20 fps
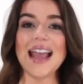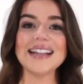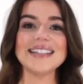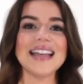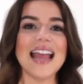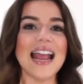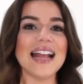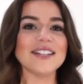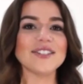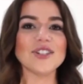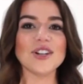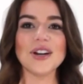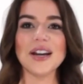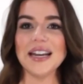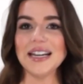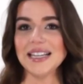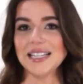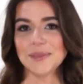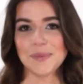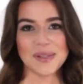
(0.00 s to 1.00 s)
I just
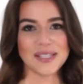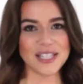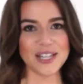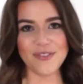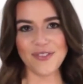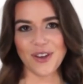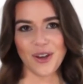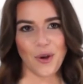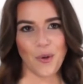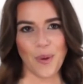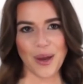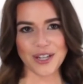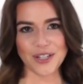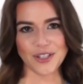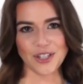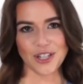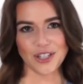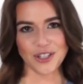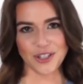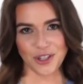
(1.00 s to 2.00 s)
prefer not to tell
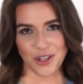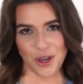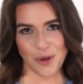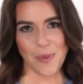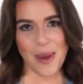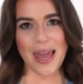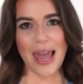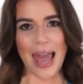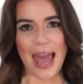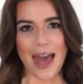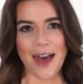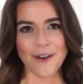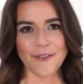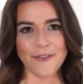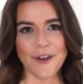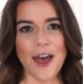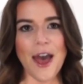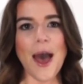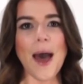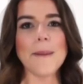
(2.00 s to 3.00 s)
anyone I have
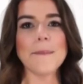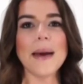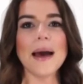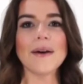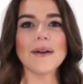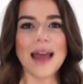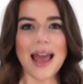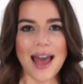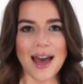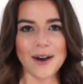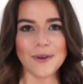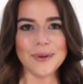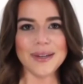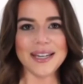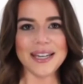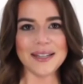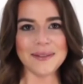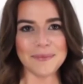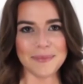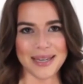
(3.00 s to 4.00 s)
herpes.
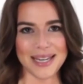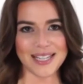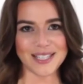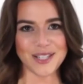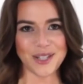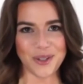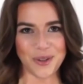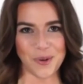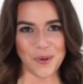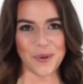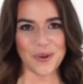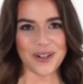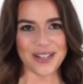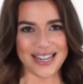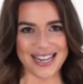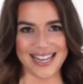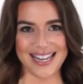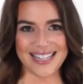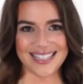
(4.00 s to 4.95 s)
I got genital